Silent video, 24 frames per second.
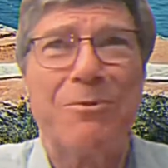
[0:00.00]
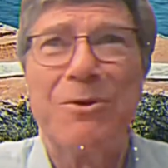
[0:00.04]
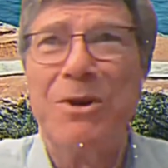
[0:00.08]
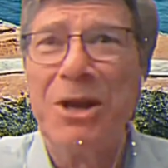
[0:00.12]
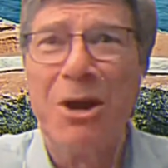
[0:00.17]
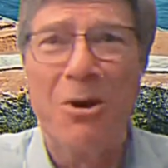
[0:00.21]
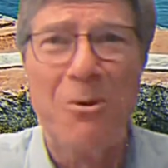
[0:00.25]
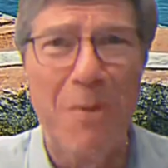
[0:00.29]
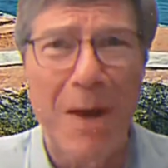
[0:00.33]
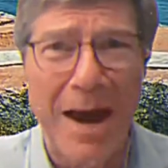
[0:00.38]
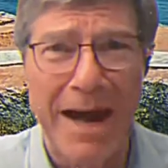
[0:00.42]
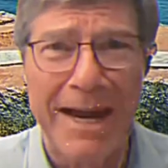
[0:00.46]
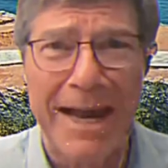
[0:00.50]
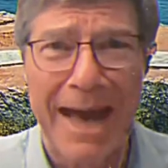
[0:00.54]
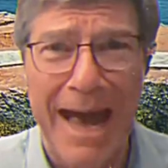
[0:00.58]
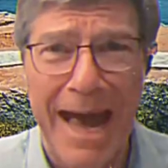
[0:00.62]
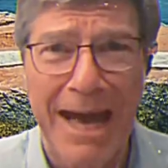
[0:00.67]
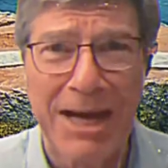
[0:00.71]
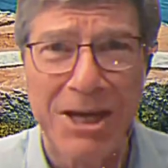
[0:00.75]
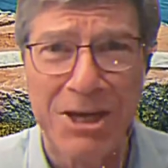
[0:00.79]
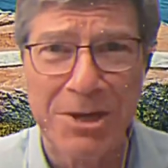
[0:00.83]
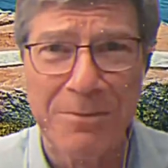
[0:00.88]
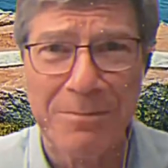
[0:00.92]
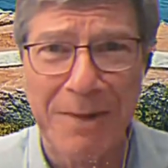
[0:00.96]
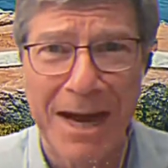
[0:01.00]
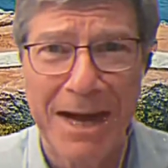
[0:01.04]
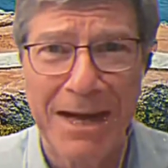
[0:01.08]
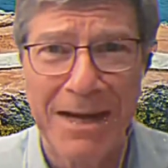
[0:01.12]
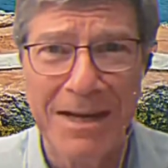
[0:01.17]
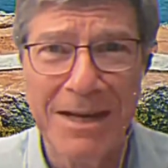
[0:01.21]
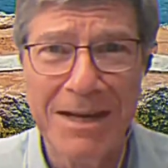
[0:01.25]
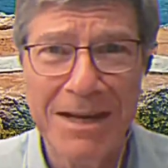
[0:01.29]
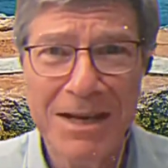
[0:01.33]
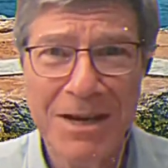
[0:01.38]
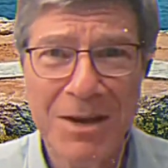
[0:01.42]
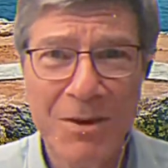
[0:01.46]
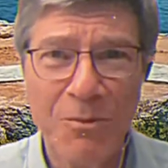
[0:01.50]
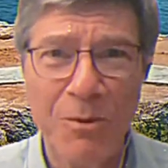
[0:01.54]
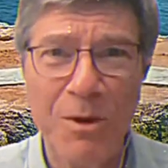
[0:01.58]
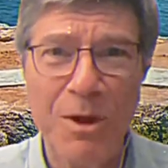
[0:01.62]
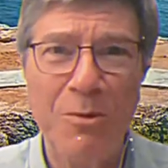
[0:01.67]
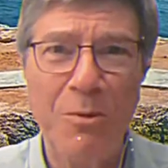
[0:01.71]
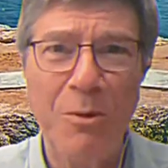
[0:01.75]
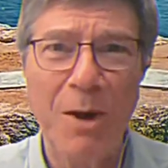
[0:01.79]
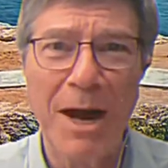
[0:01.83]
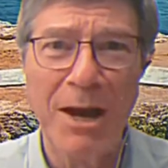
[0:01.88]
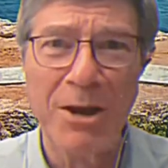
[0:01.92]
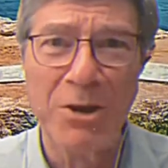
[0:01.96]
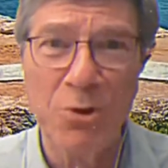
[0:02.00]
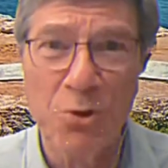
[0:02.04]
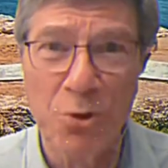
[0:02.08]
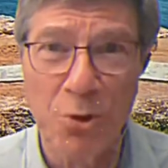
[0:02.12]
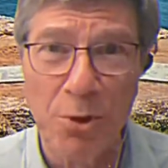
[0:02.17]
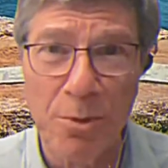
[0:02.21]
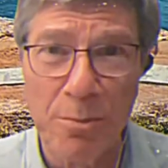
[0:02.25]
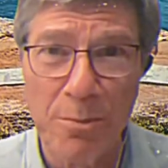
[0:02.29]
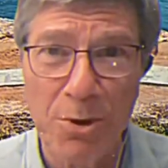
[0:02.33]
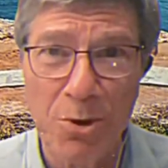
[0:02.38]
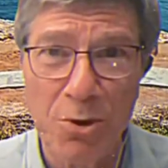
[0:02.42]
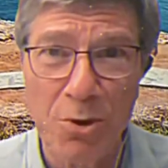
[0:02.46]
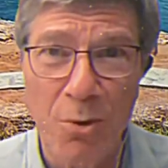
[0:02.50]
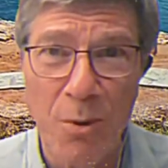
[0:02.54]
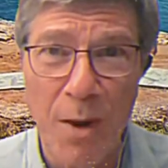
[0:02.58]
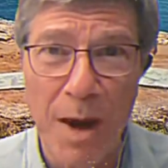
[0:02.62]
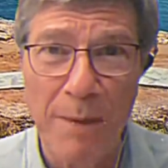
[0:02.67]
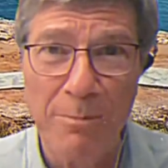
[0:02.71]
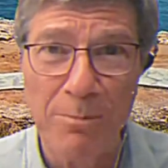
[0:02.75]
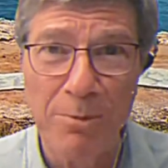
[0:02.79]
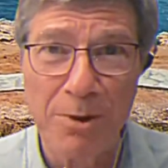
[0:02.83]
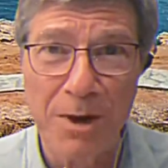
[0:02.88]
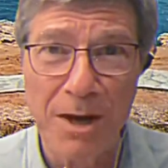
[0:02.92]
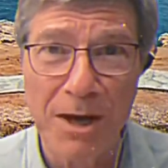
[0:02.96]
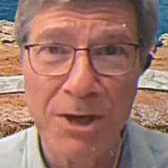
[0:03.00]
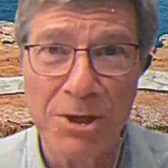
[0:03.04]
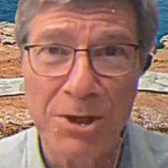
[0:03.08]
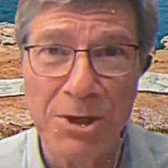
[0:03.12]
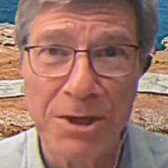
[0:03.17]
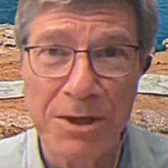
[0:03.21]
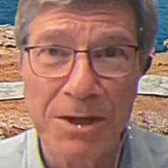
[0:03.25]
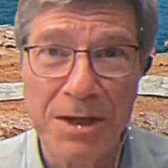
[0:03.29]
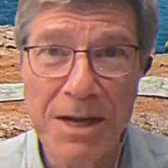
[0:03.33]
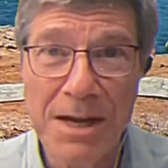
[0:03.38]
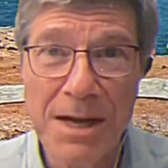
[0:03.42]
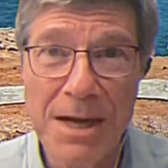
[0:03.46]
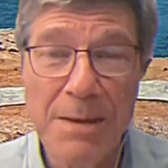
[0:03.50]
don't want a hegemon. We want normal cooperation.